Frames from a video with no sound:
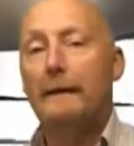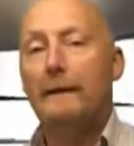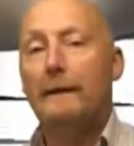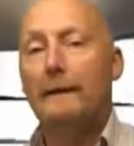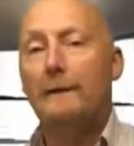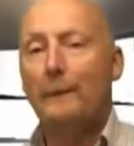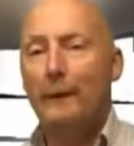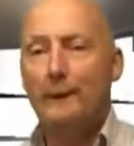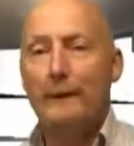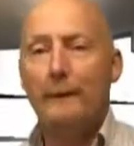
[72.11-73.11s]
although
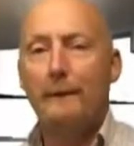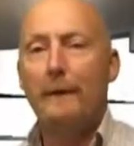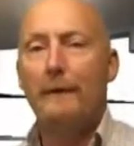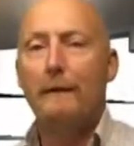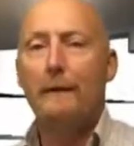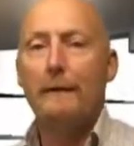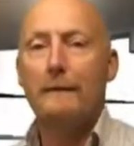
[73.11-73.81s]
Protein Power likes